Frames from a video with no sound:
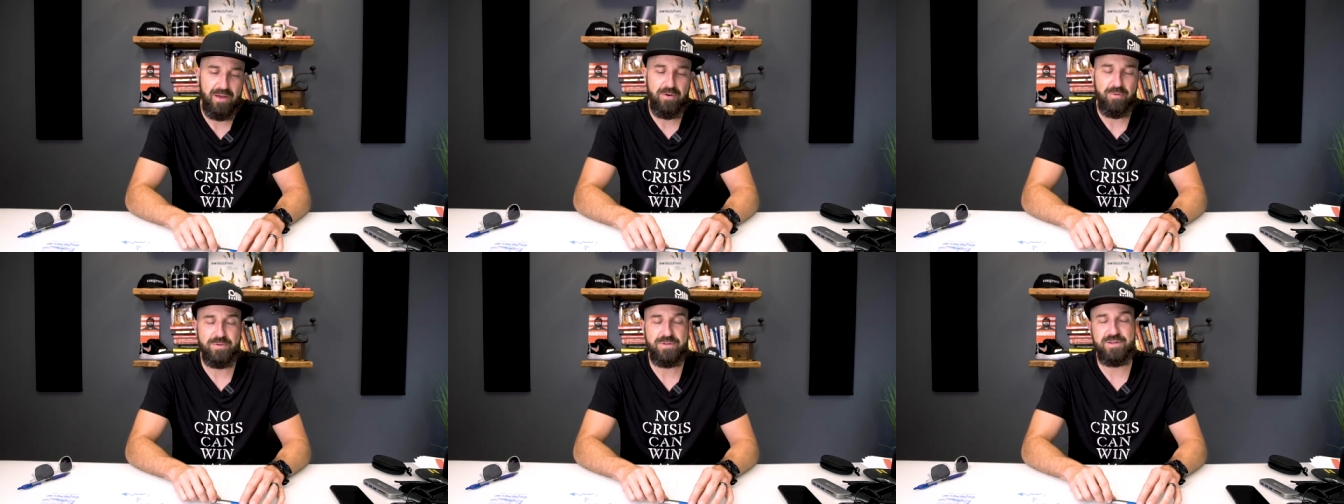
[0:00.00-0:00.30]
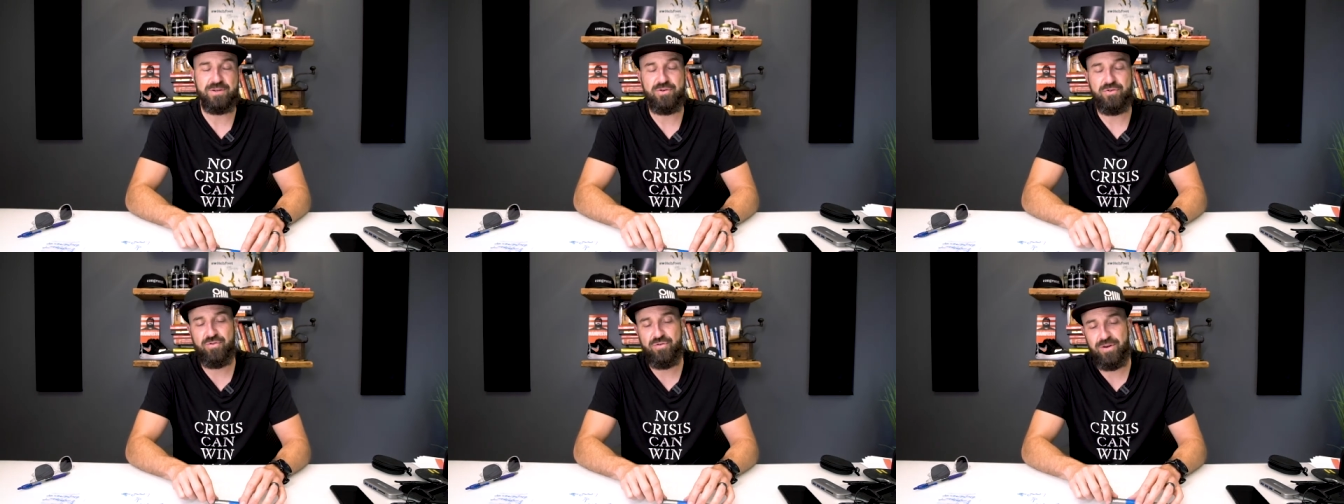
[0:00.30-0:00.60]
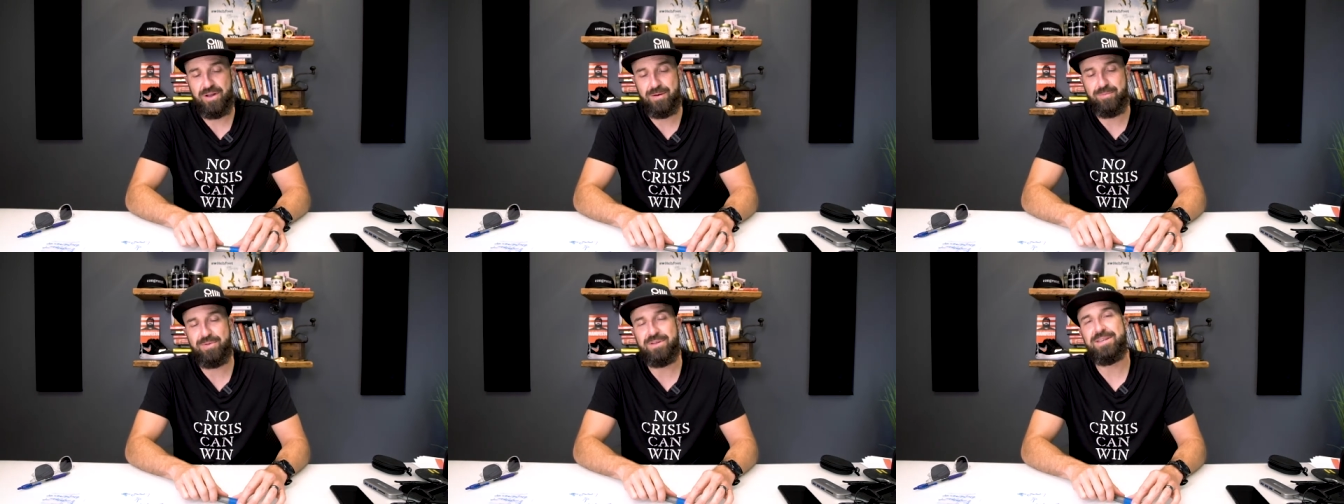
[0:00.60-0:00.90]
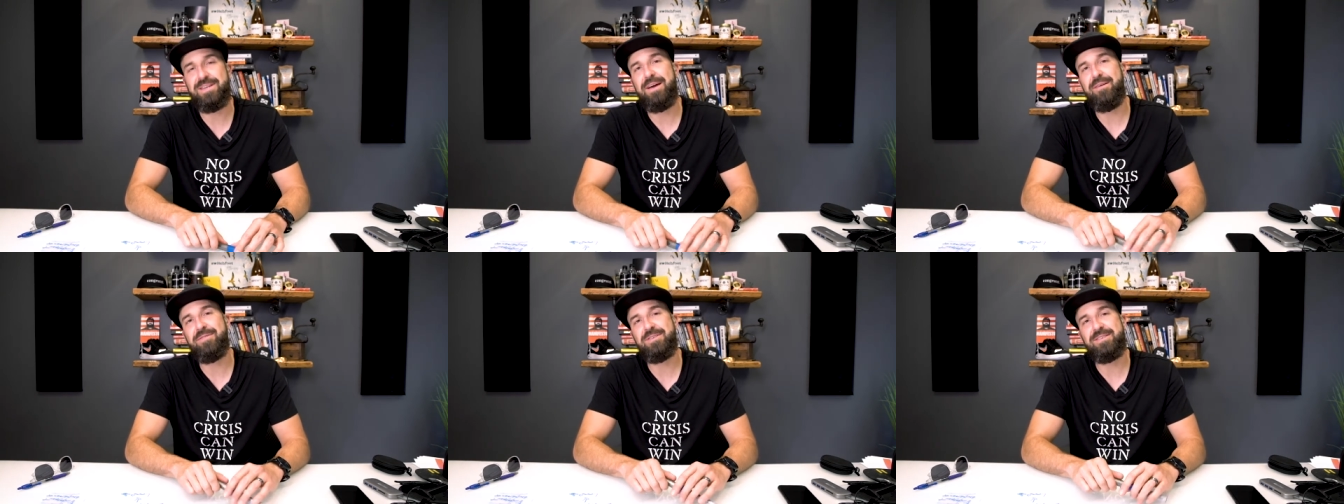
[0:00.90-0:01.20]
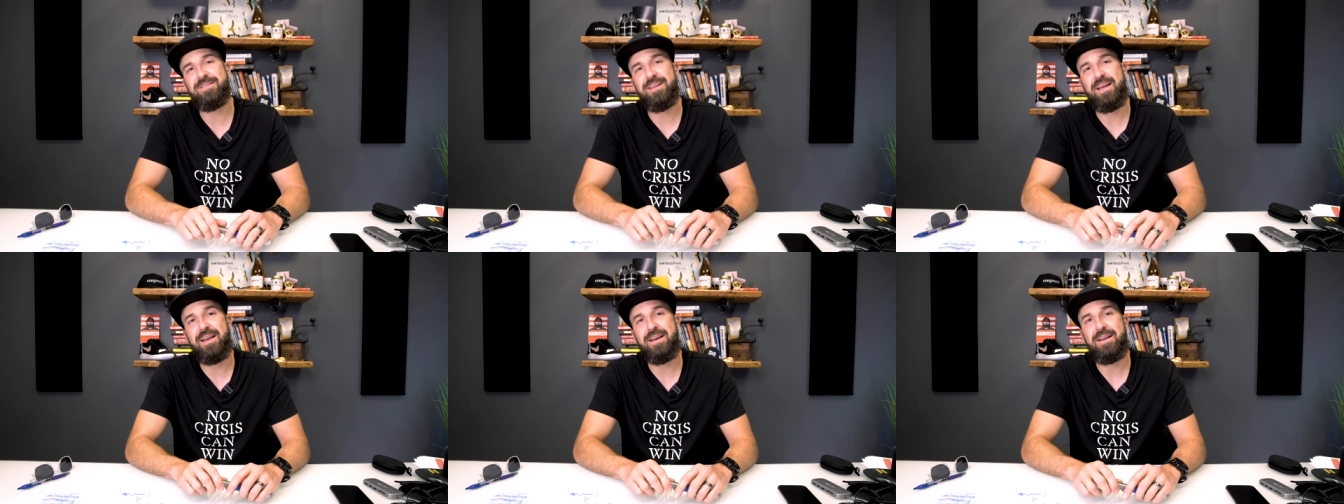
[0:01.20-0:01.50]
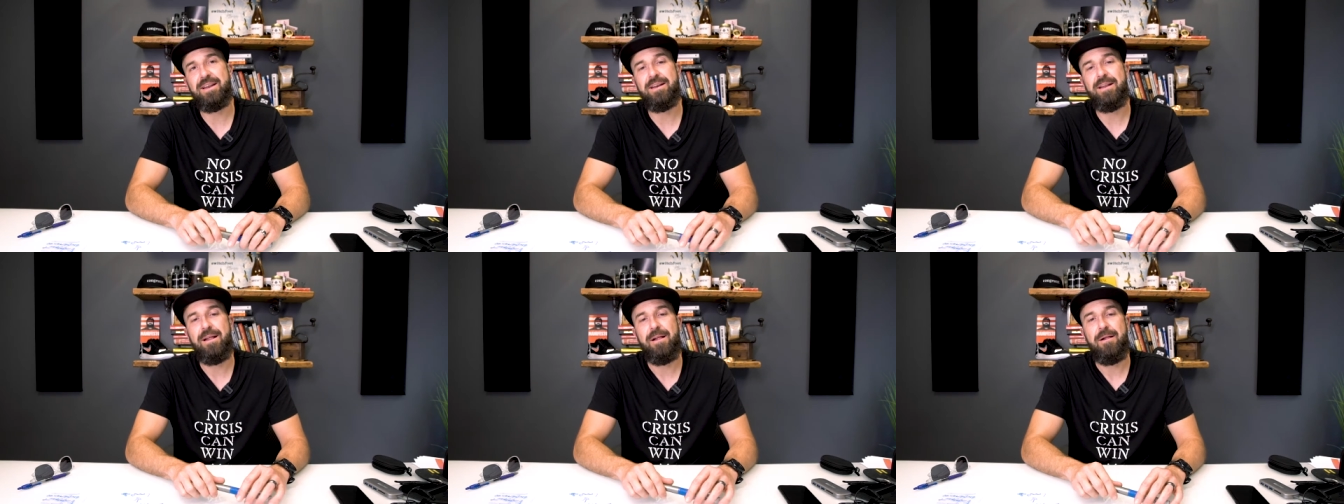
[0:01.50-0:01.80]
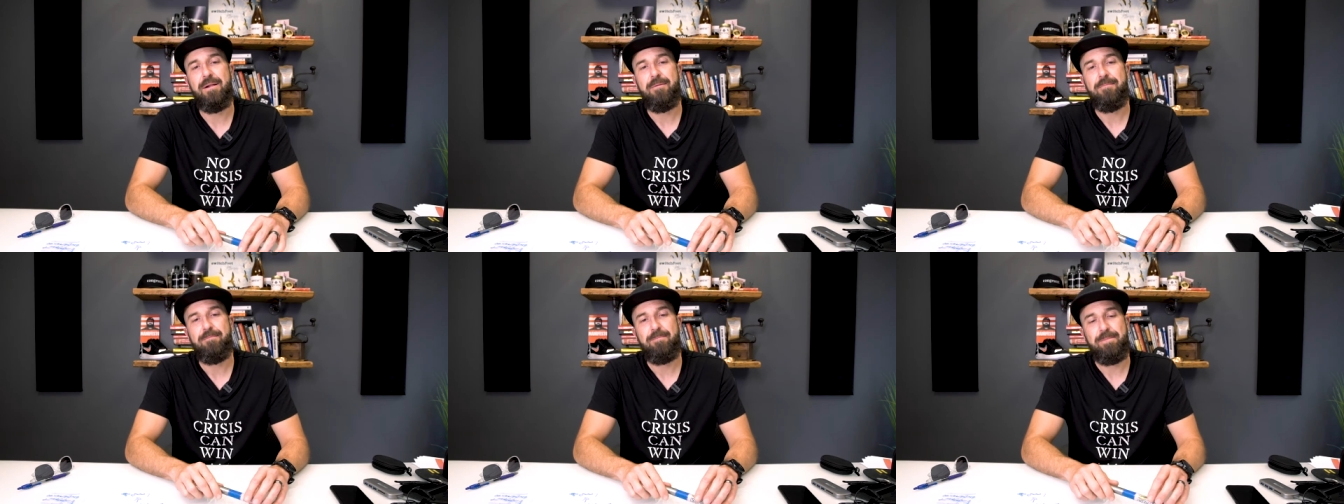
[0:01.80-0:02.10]
was incredibly devastated
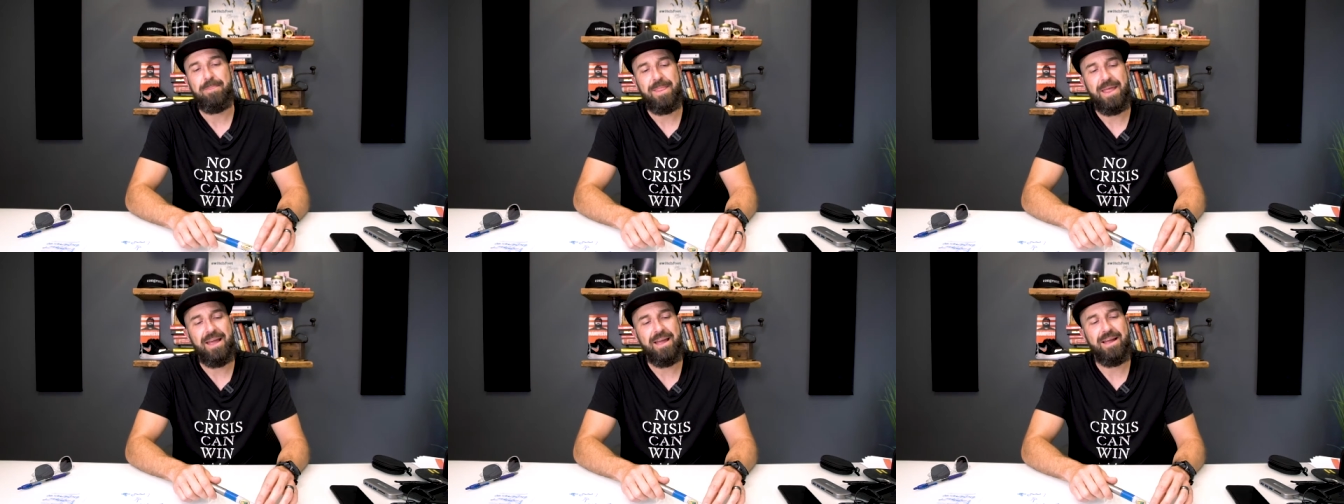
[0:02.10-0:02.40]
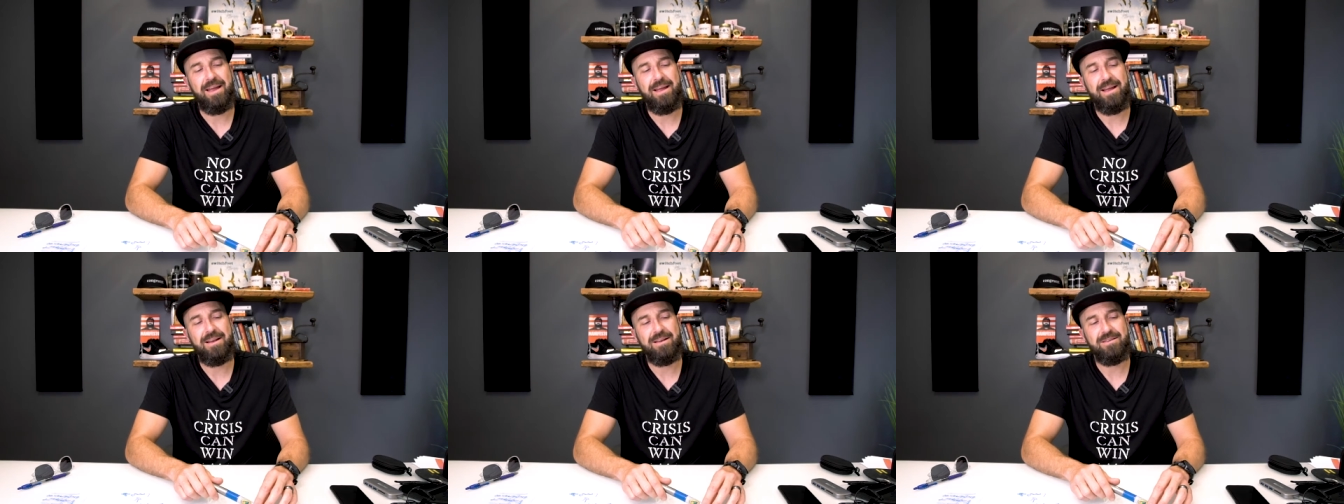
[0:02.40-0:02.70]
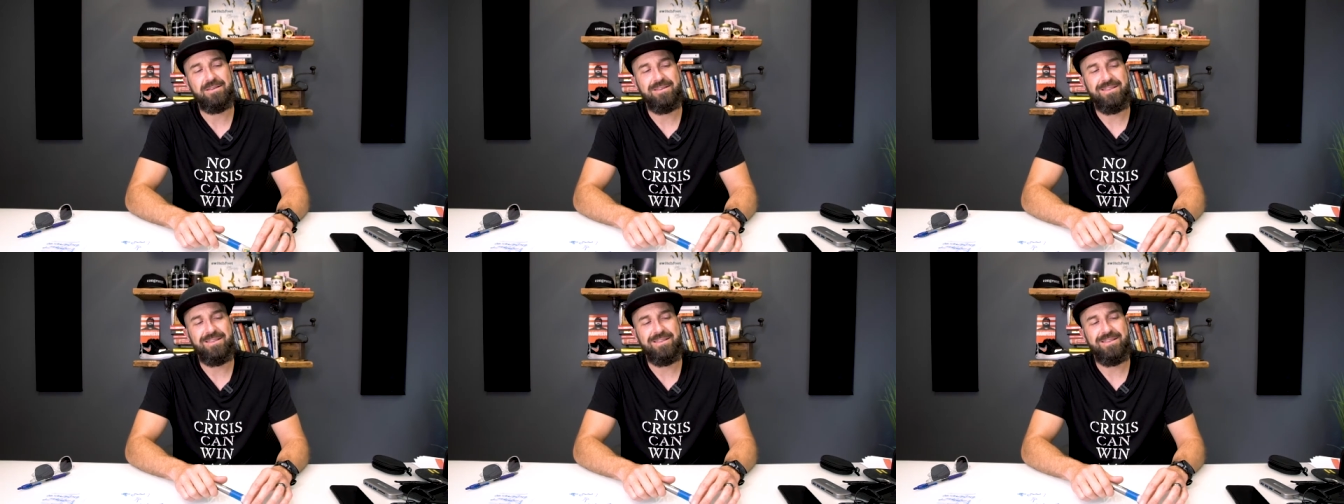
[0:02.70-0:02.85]
and